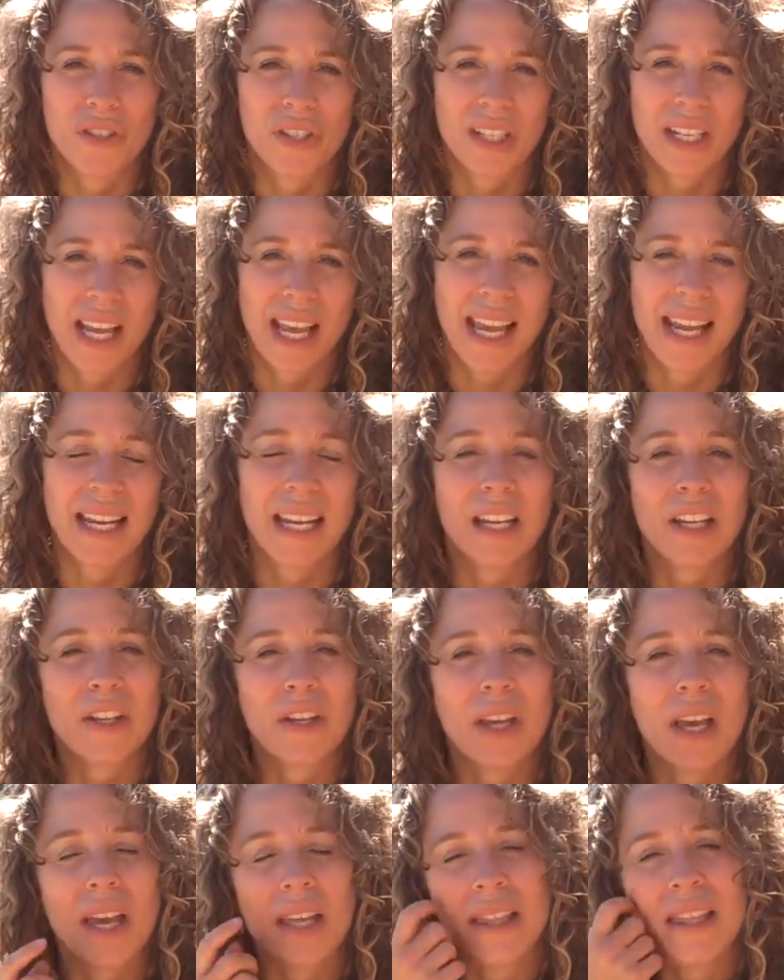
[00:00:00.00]
state.
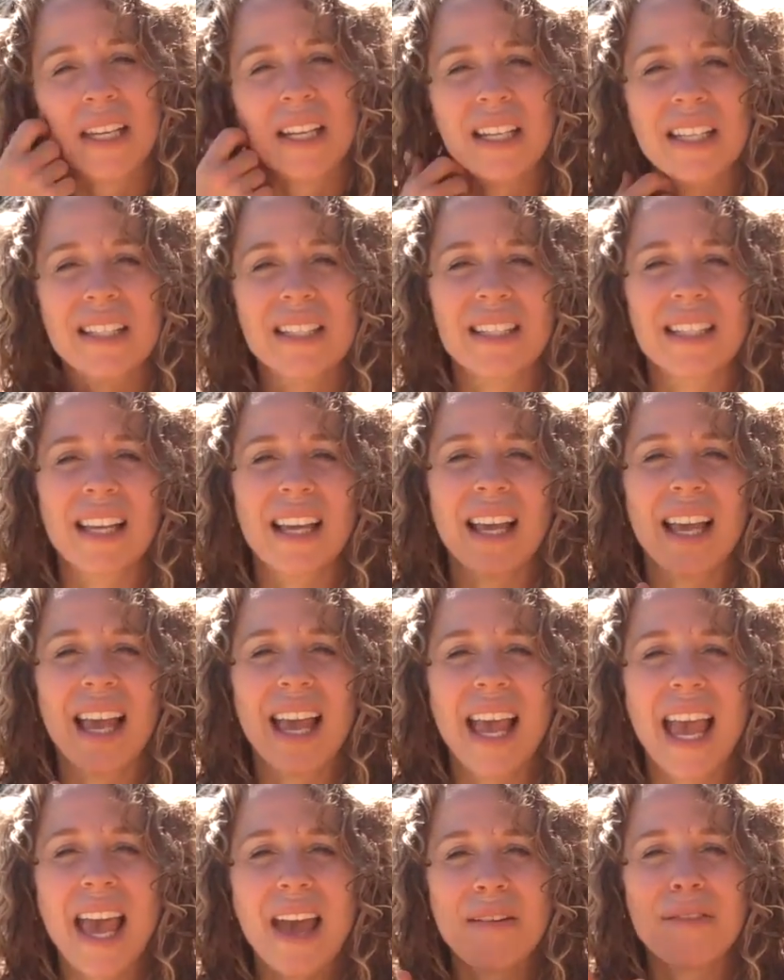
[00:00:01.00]
There's
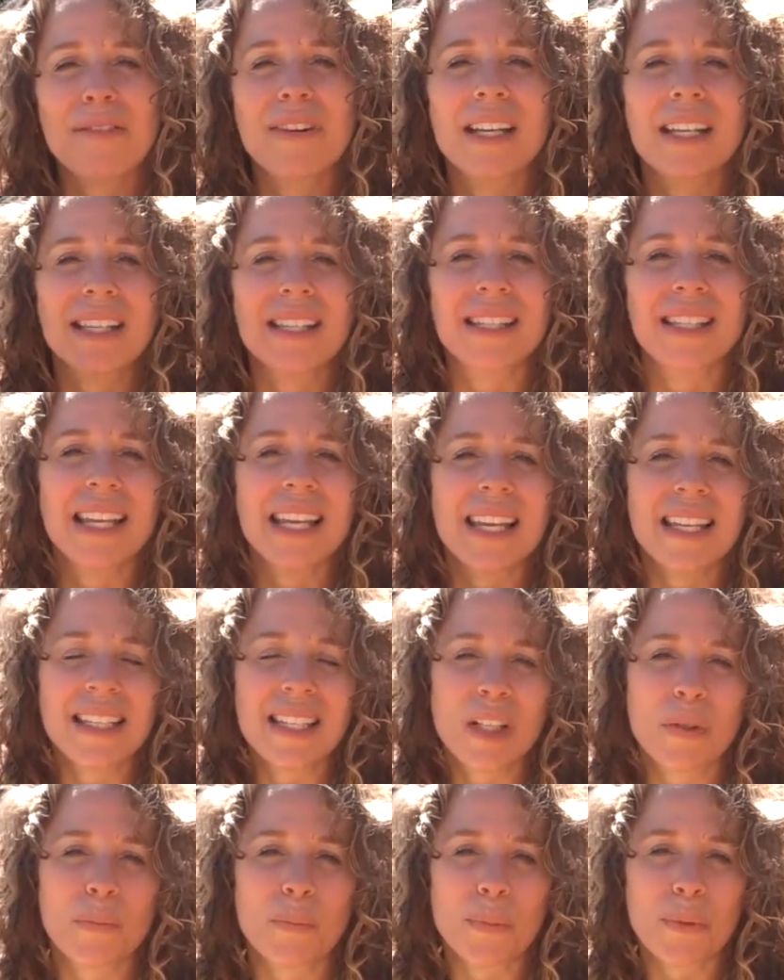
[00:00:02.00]
every
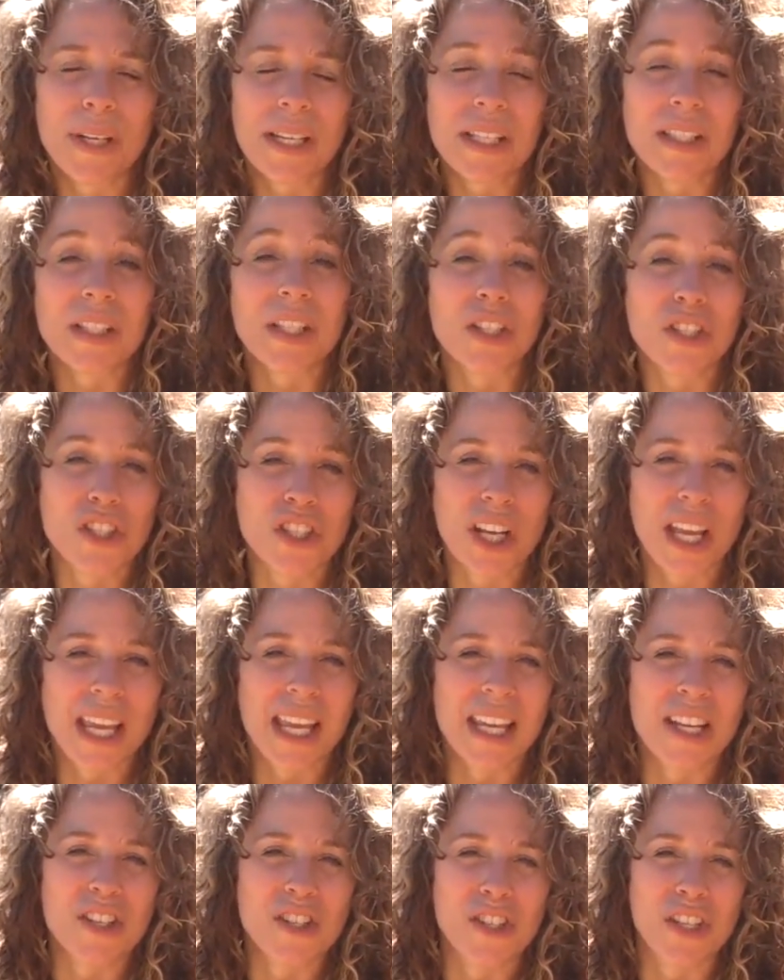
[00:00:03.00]
season brings a
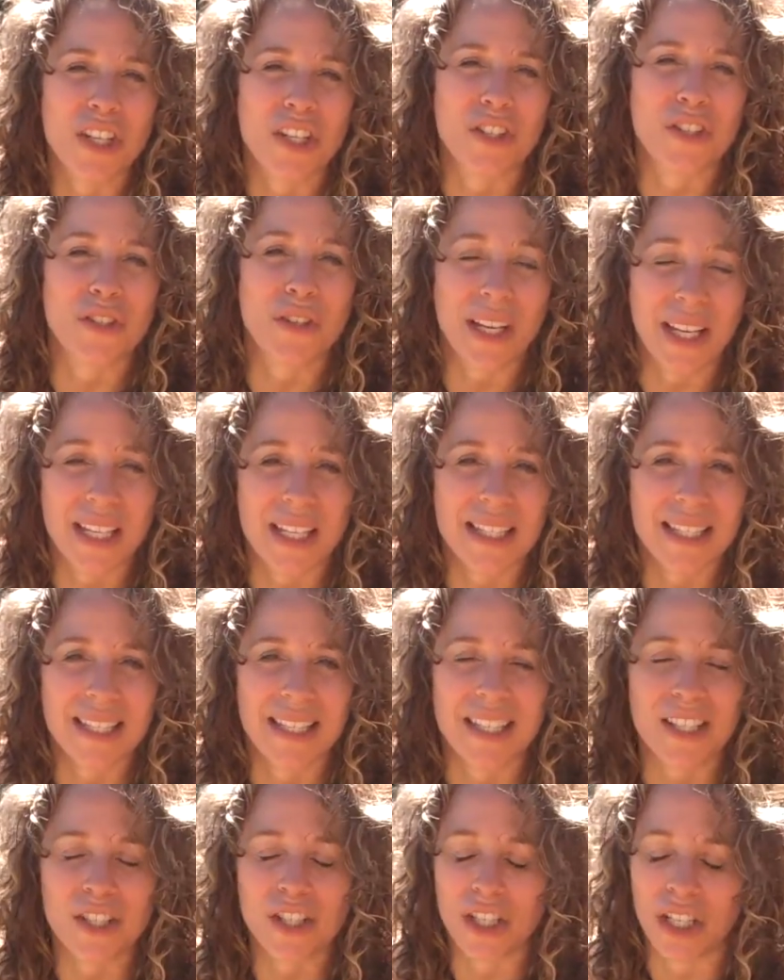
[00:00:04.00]
change and a
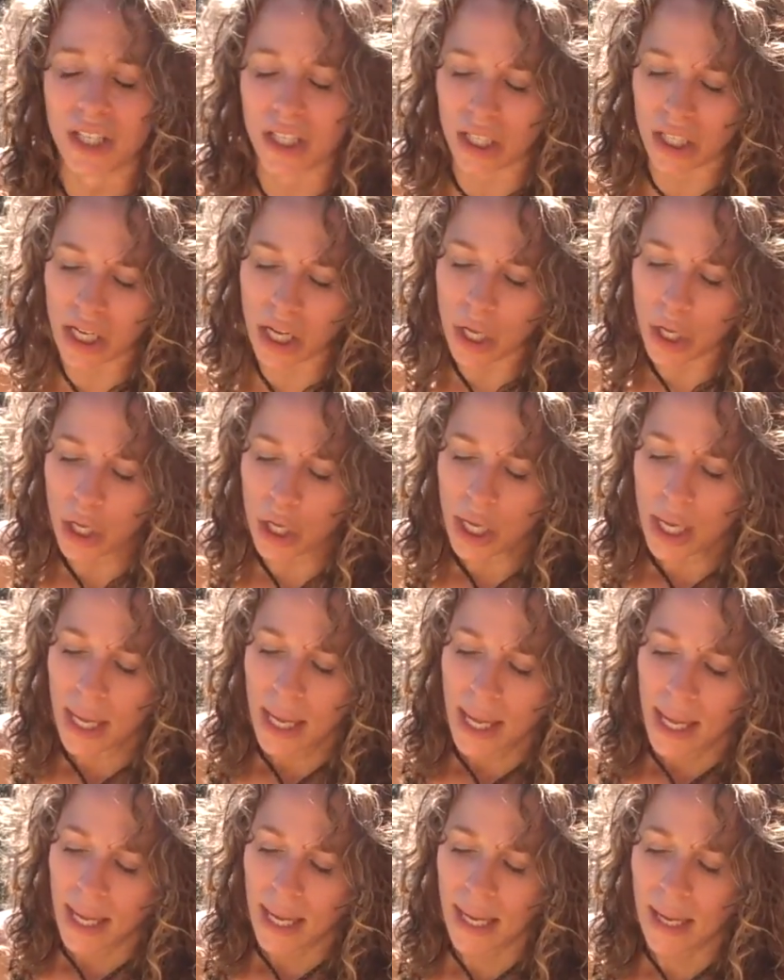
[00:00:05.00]
transition
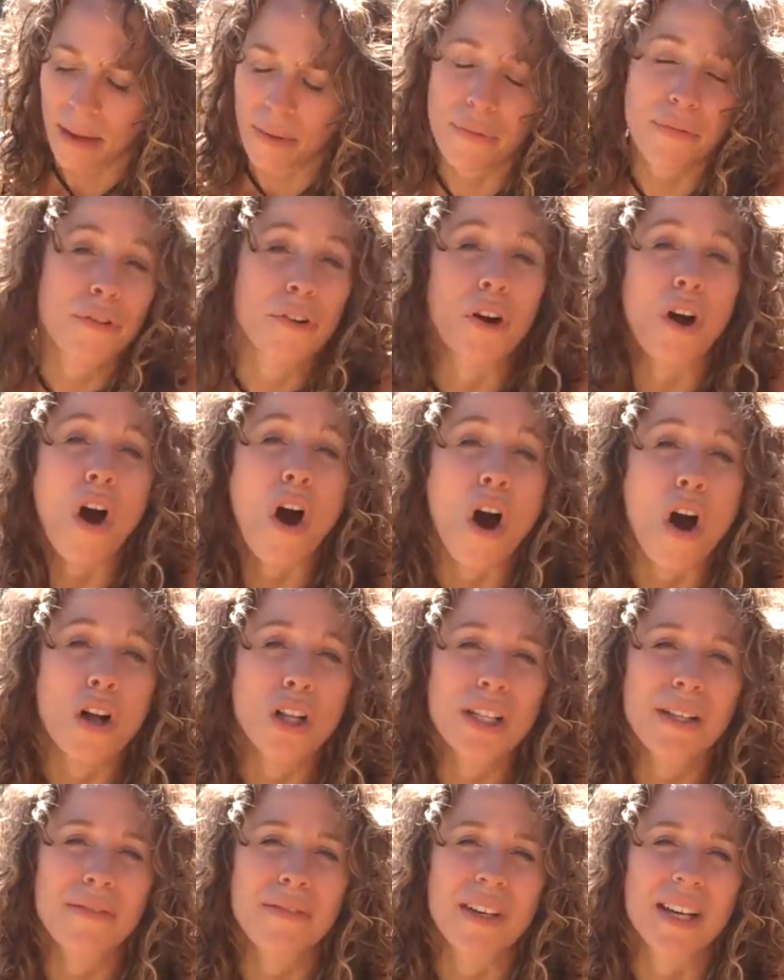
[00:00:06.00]
uh, for
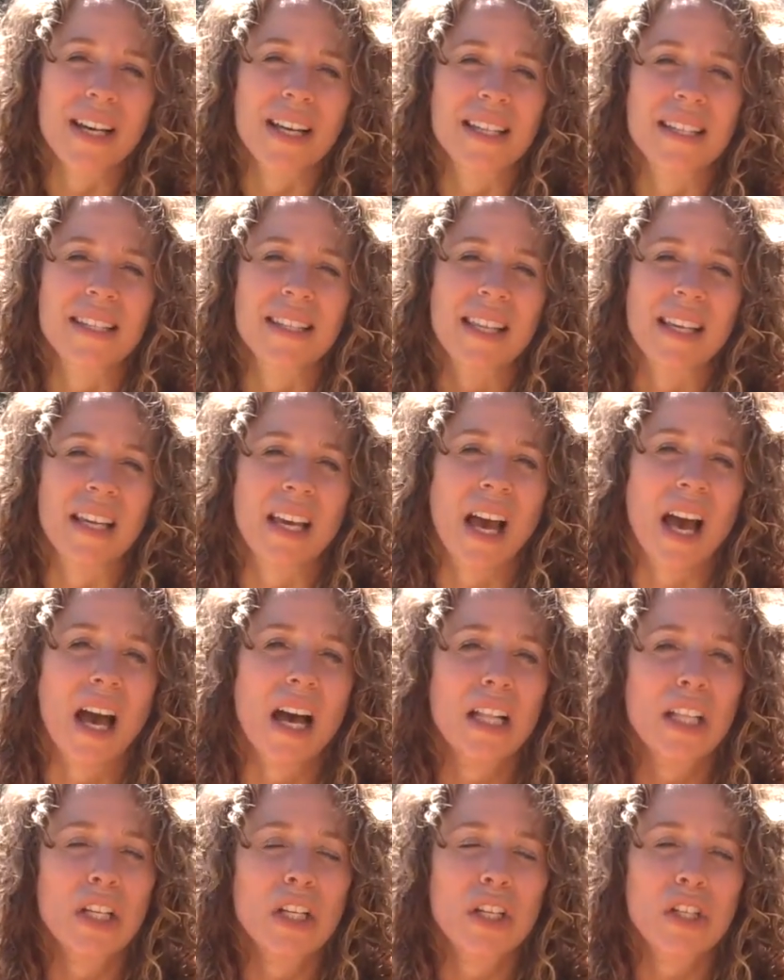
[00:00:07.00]
all of us. The
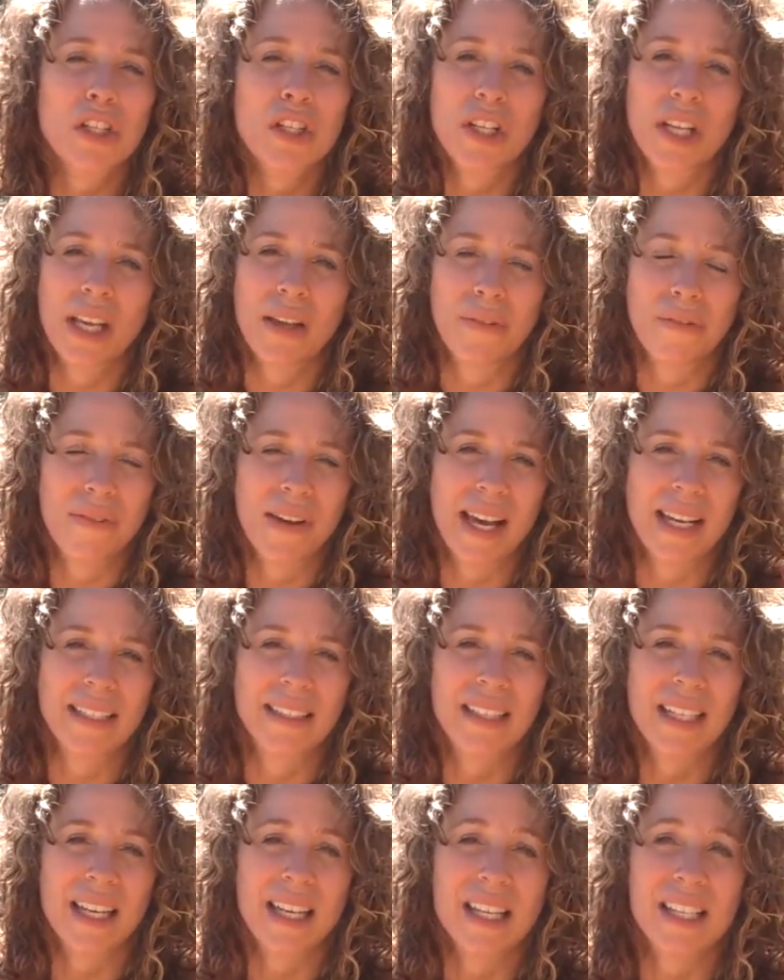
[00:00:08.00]
colors
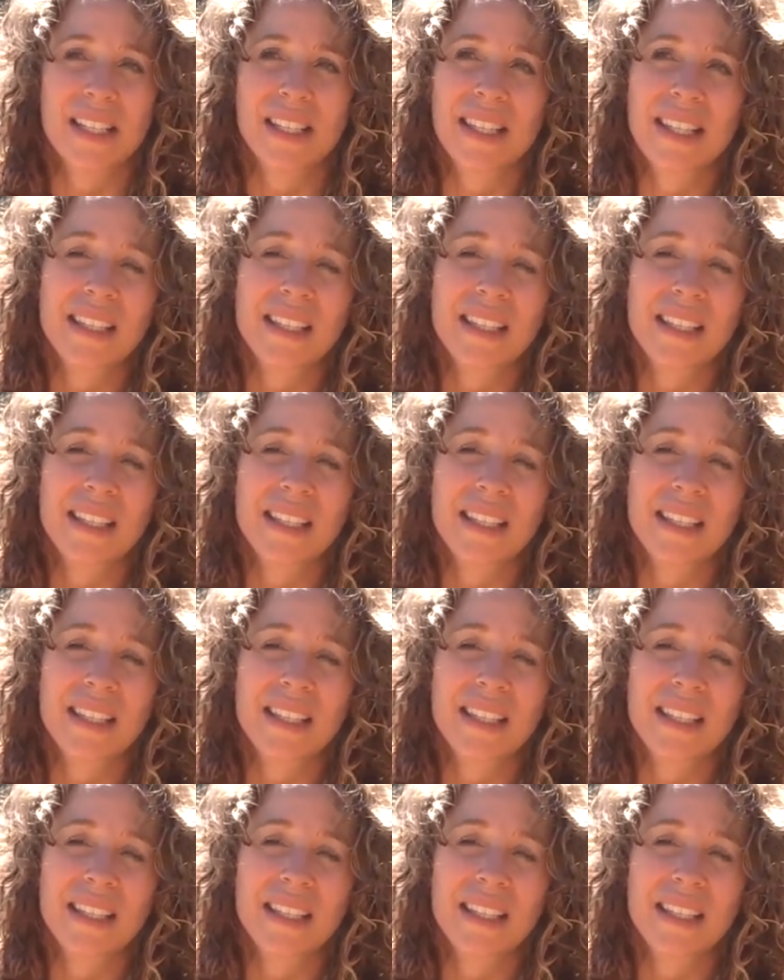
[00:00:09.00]
affect us.